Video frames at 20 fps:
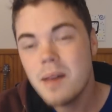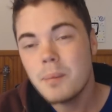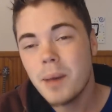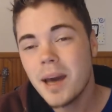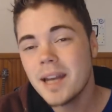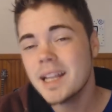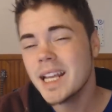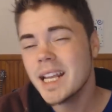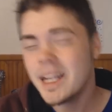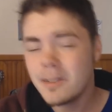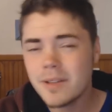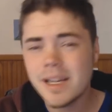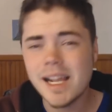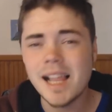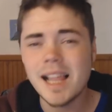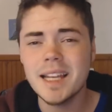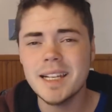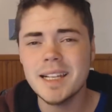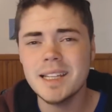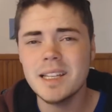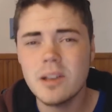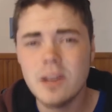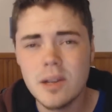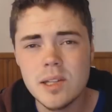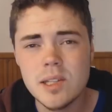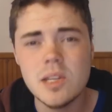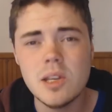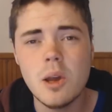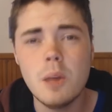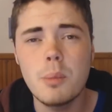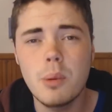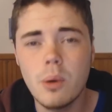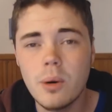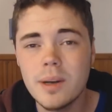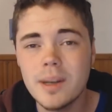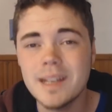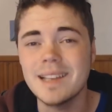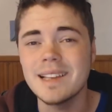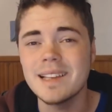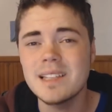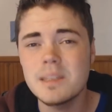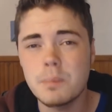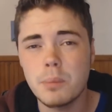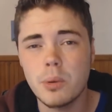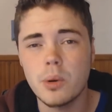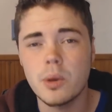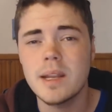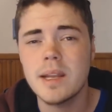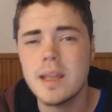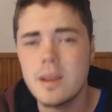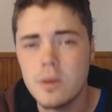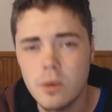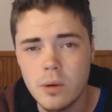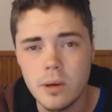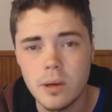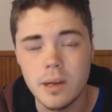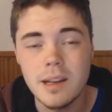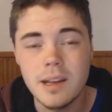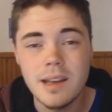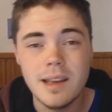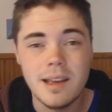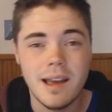But in reality, the console port is pretty good.